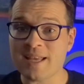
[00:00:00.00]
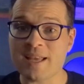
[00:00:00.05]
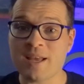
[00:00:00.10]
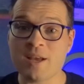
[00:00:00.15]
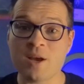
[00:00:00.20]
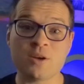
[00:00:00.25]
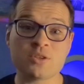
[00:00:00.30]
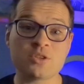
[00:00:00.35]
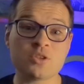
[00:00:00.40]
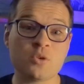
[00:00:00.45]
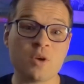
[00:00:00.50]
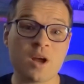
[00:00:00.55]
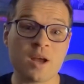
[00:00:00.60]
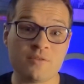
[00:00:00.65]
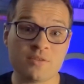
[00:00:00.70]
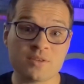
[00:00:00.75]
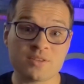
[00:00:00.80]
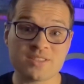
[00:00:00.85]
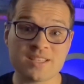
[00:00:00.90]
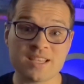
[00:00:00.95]
It can also
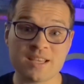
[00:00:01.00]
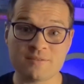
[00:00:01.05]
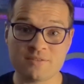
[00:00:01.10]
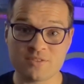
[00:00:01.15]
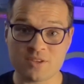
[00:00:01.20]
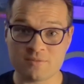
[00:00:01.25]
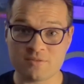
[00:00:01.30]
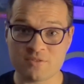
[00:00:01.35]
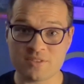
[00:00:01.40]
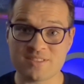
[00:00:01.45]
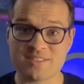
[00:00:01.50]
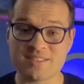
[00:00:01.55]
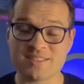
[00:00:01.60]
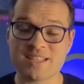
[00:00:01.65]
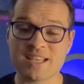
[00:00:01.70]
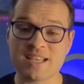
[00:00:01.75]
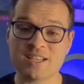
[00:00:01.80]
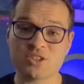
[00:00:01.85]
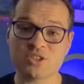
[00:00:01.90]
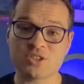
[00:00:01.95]
offer tips on
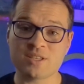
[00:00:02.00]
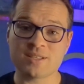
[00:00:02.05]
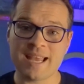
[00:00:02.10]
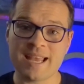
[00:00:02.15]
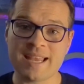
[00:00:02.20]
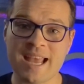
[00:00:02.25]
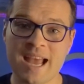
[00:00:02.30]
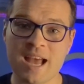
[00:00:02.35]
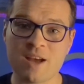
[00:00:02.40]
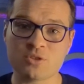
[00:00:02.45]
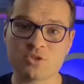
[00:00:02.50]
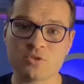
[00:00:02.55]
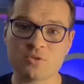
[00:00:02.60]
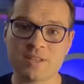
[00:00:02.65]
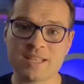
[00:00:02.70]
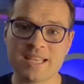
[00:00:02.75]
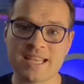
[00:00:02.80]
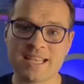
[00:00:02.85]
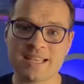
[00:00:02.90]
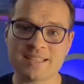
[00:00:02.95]
presentation and how to
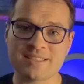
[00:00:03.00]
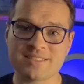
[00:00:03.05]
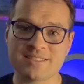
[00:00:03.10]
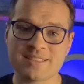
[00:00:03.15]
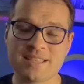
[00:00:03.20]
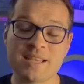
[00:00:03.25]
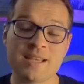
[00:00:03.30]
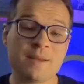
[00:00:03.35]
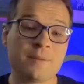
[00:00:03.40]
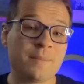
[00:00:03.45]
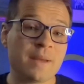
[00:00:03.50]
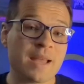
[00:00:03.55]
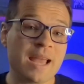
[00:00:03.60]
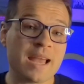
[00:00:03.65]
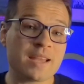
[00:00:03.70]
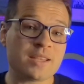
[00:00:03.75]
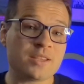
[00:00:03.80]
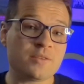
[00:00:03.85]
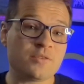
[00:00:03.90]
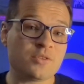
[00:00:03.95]
enhance the
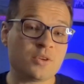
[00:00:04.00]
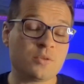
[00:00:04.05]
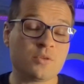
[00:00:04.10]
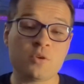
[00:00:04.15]
impact of your